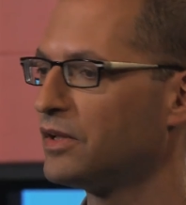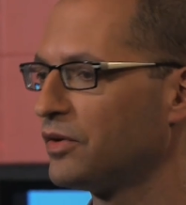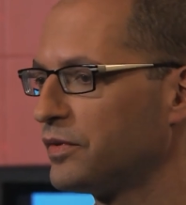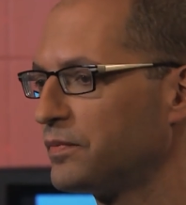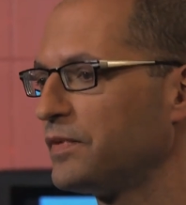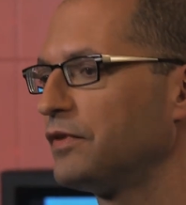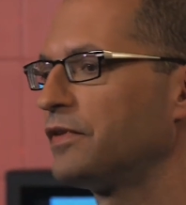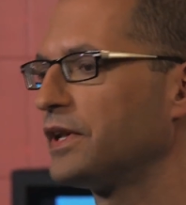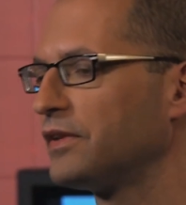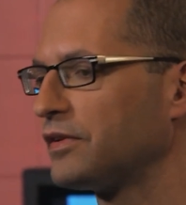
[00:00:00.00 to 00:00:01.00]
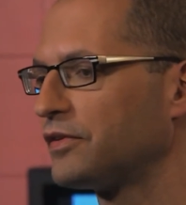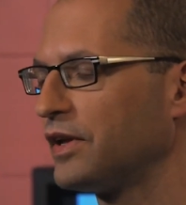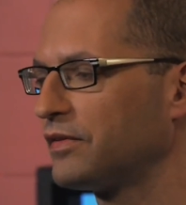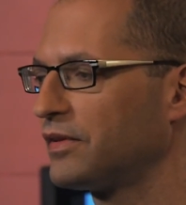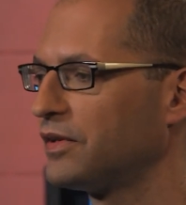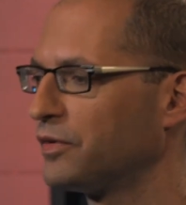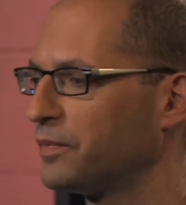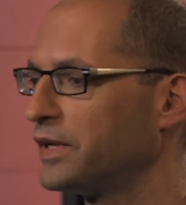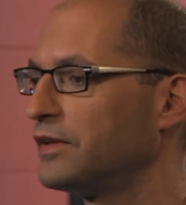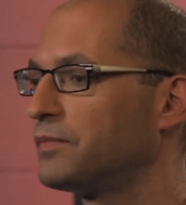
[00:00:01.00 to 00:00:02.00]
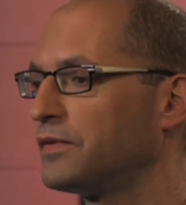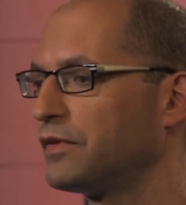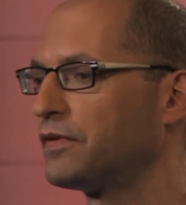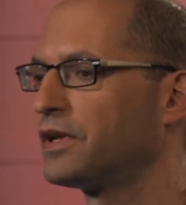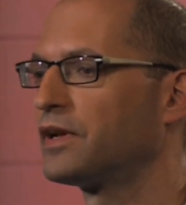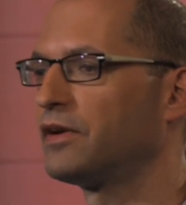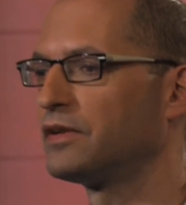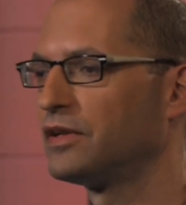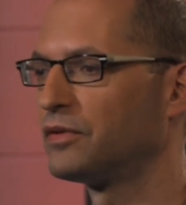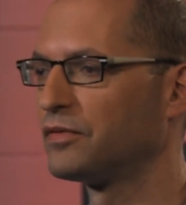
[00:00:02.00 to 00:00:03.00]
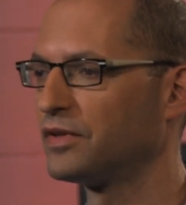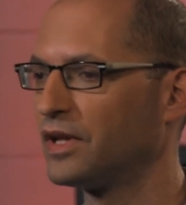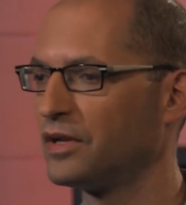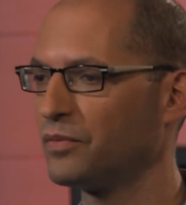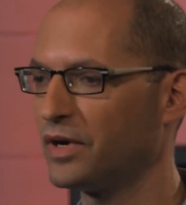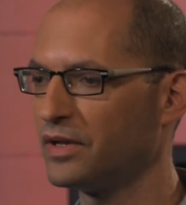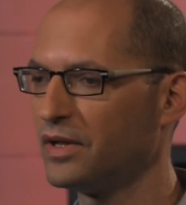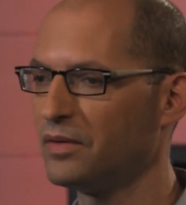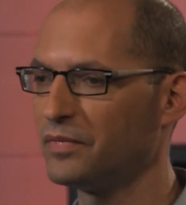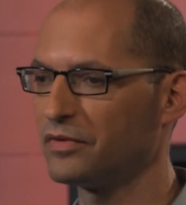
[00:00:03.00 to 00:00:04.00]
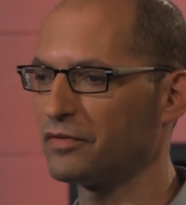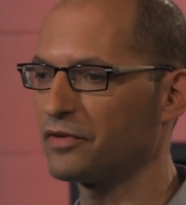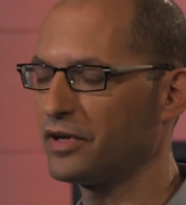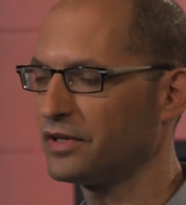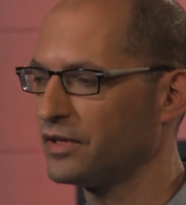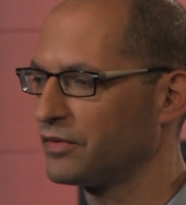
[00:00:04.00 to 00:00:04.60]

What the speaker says: No one specifically is addressed. Nobody is specifically guaranteed to see any one piece of content.